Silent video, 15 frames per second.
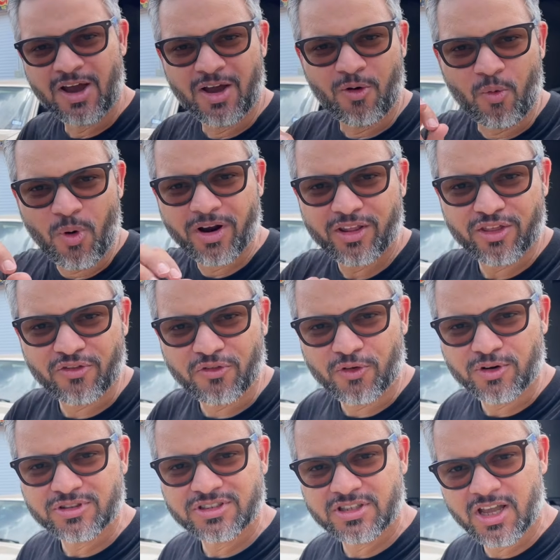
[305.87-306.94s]
one of the
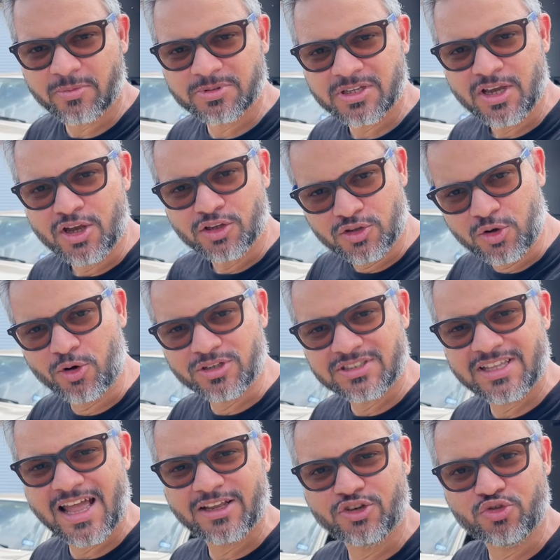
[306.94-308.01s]
first steps towards
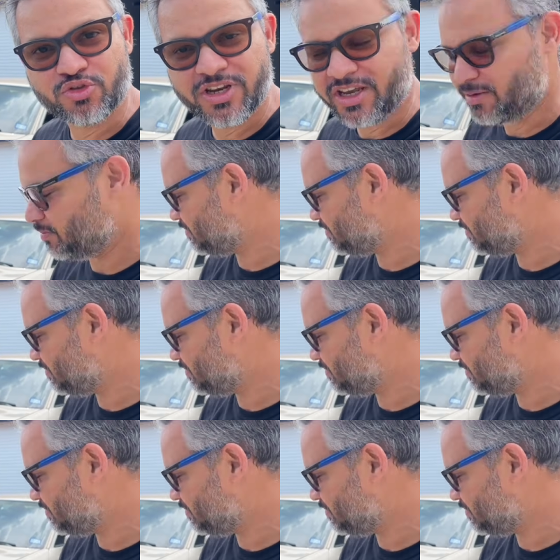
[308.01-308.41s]
that dream.